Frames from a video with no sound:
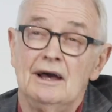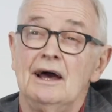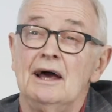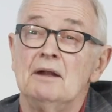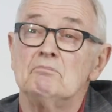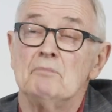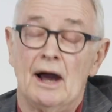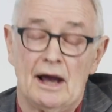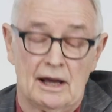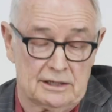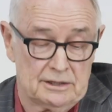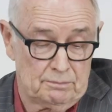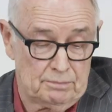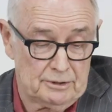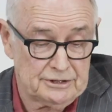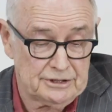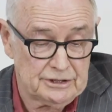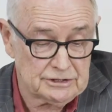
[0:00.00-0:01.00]
and market
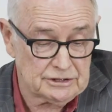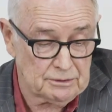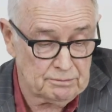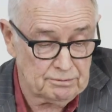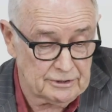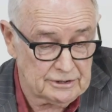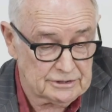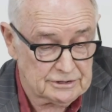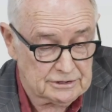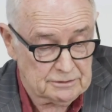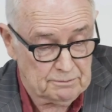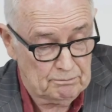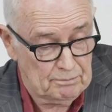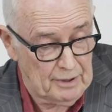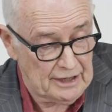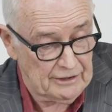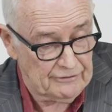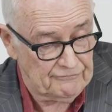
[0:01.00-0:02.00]
participants'
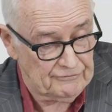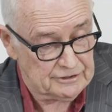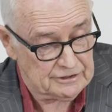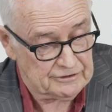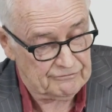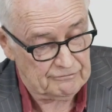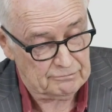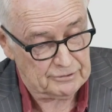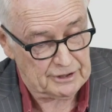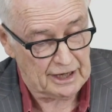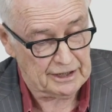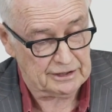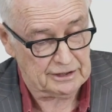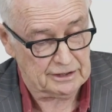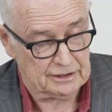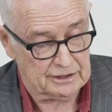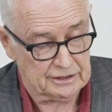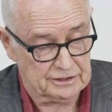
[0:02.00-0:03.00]
benefits from
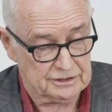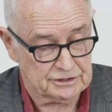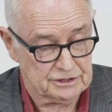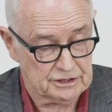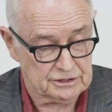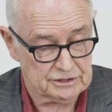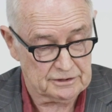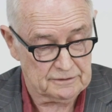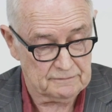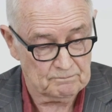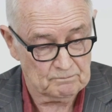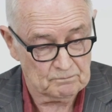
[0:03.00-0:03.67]
taking the decision.